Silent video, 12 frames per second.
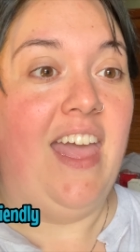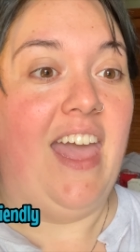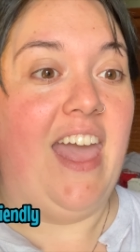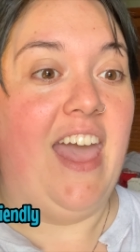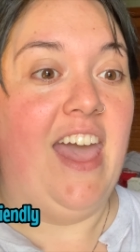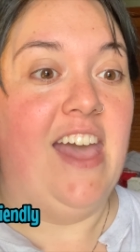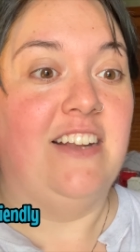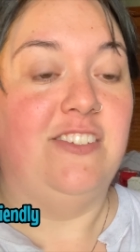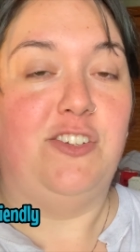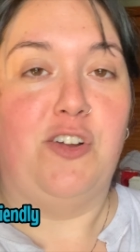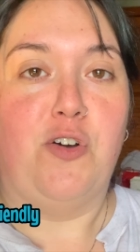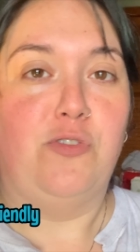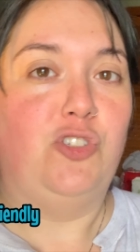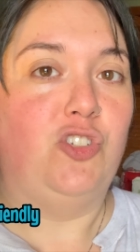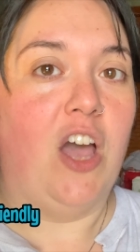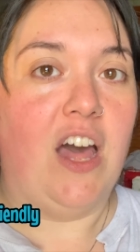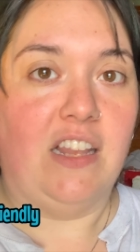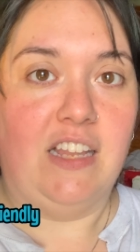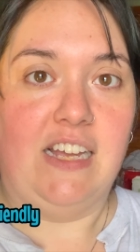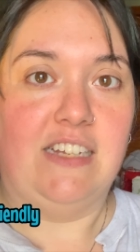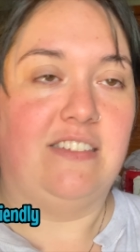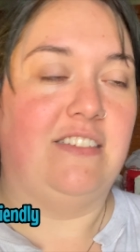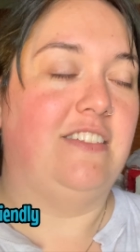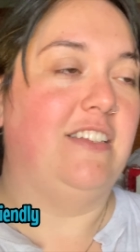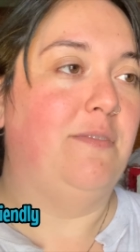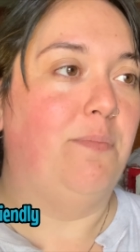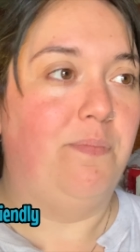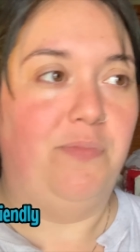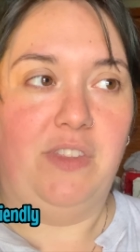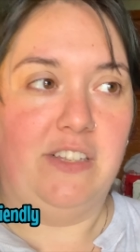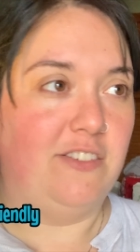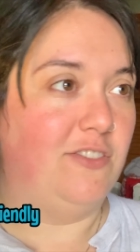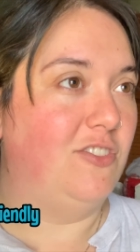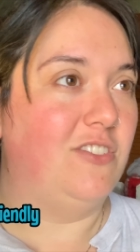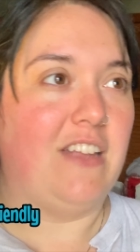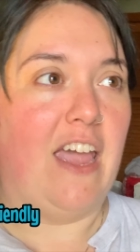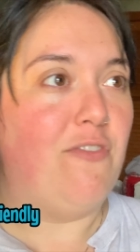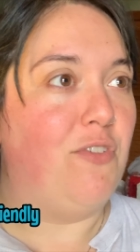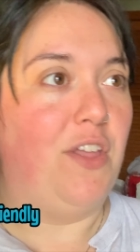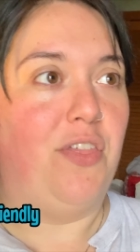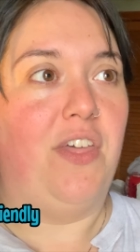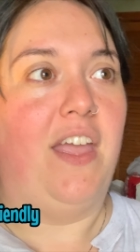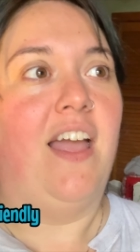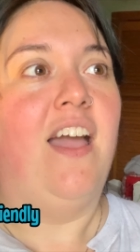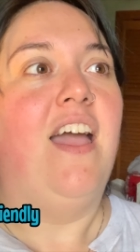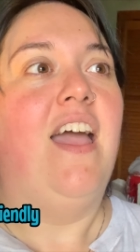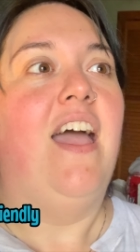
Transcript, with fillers: and, you know, shot lists and this just everything